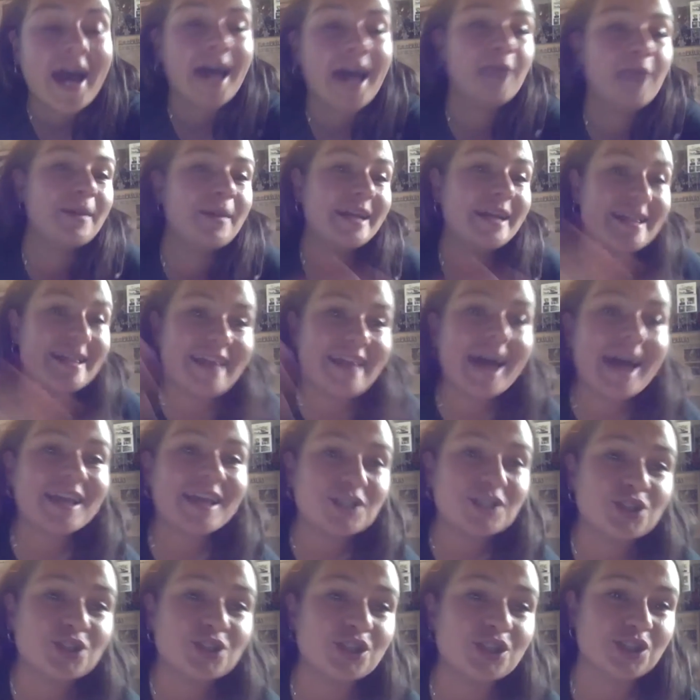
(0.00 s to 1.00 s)
And
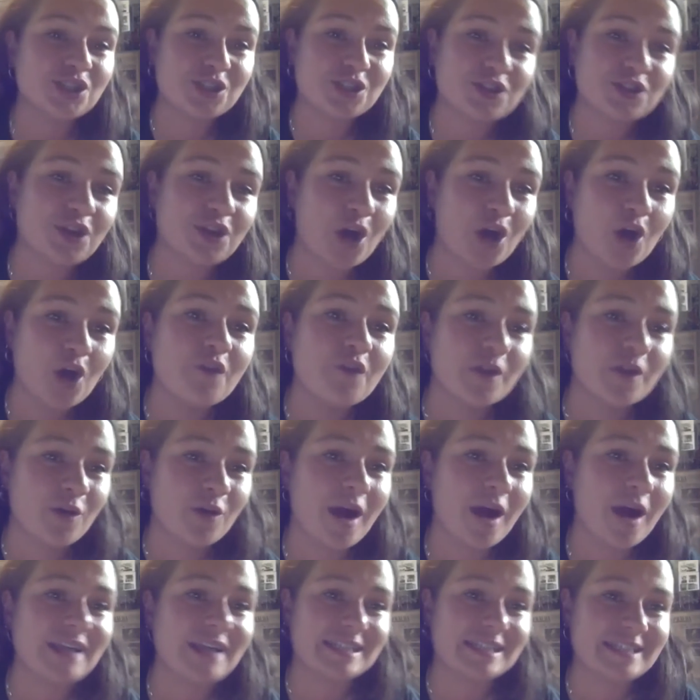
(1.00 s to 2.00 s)
that is just the COVID
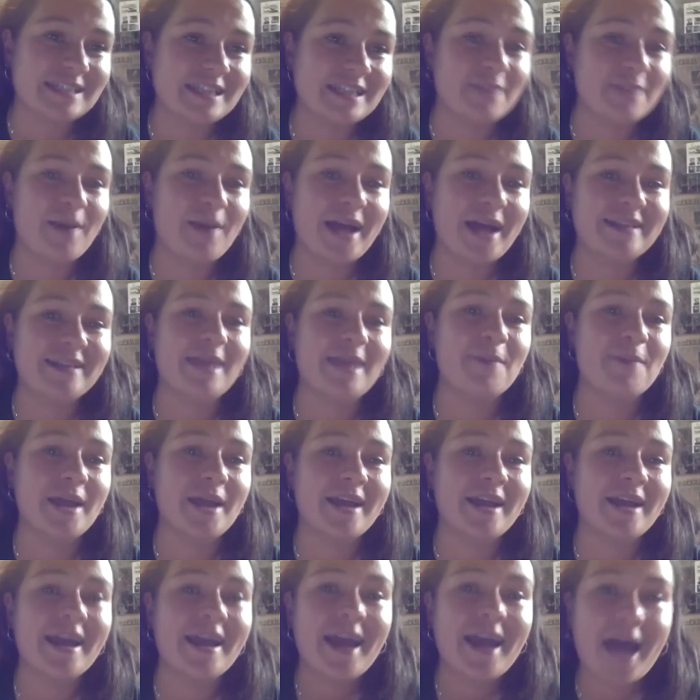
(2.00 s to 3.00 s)
crisis in the
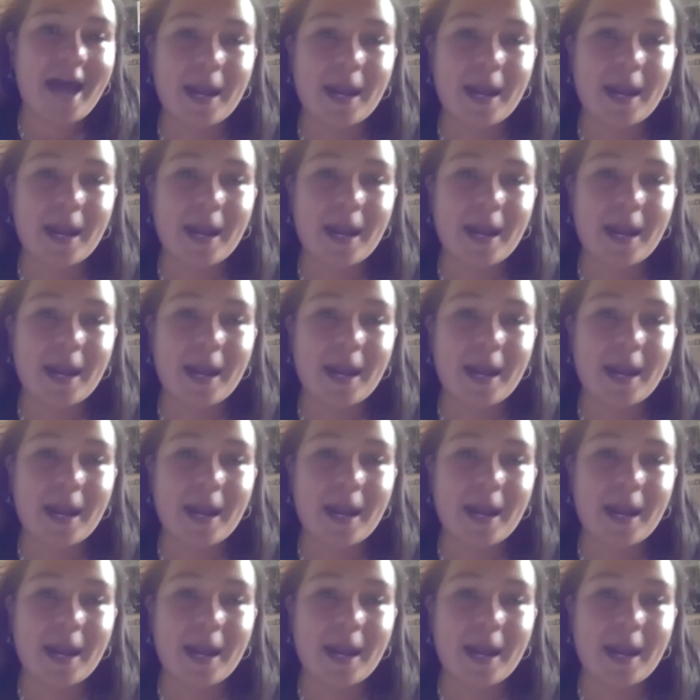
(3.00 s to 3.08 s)
pandemic.